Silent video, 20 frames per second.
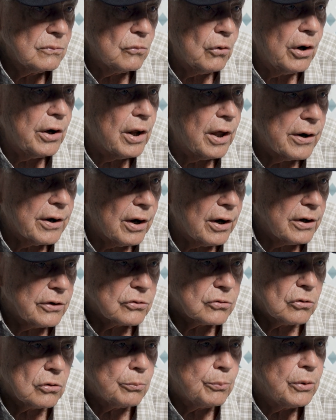right out of high
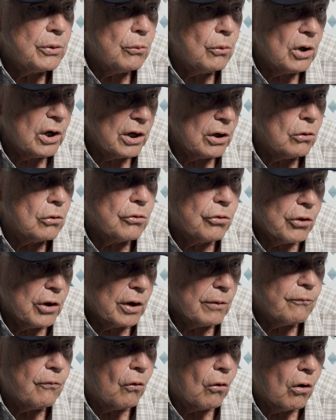school would be a really good
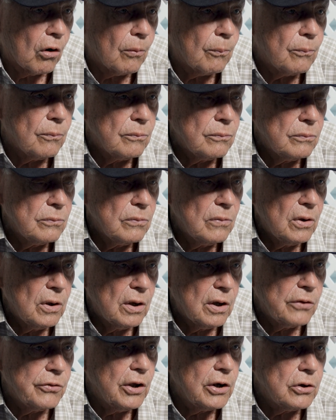thing for them.
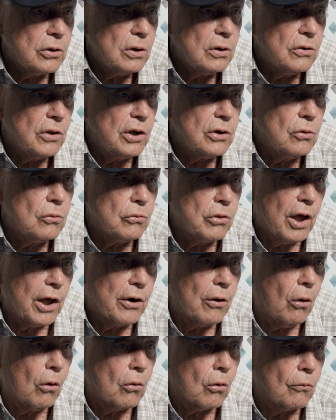And they, they do
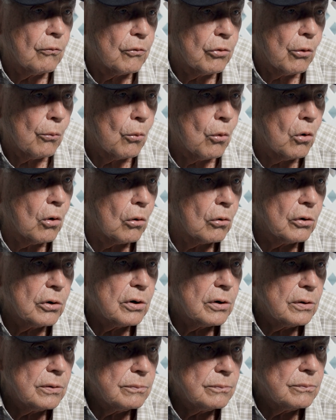that all over the world
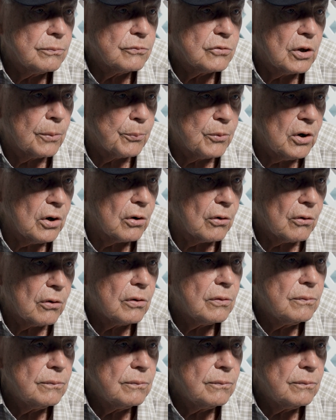mm-hmm. except here.